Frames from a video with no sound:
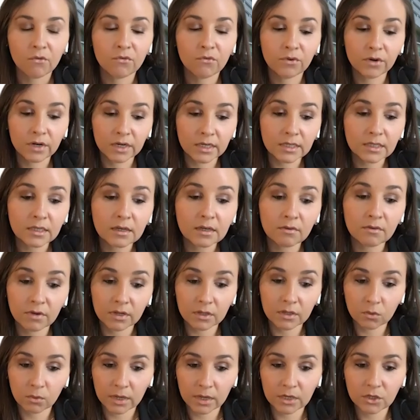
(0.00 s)
Further
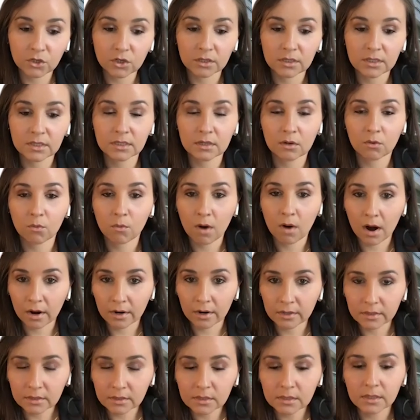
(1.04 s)
evaluation is
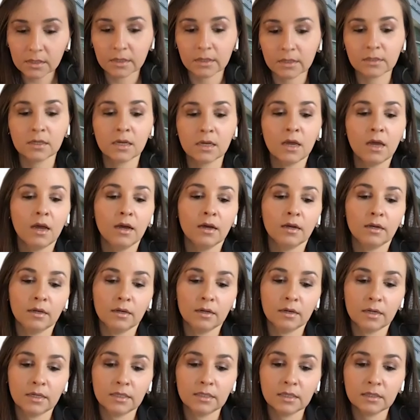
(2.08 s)
warranted
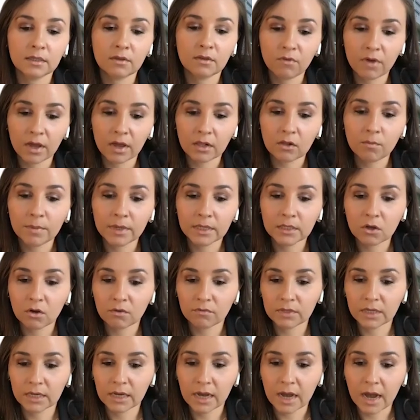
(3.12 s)
in the development
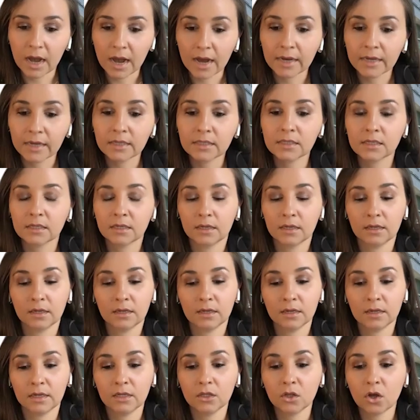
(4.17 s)
of the guide
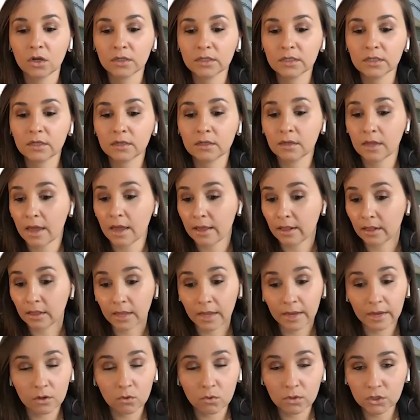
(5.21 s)
in other
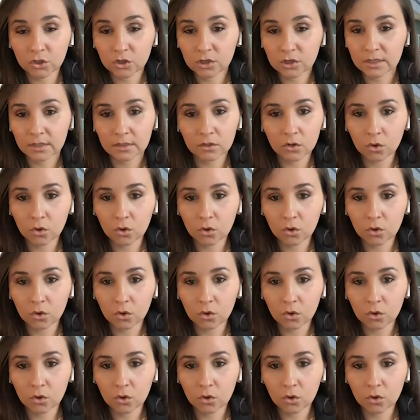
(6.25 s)
languages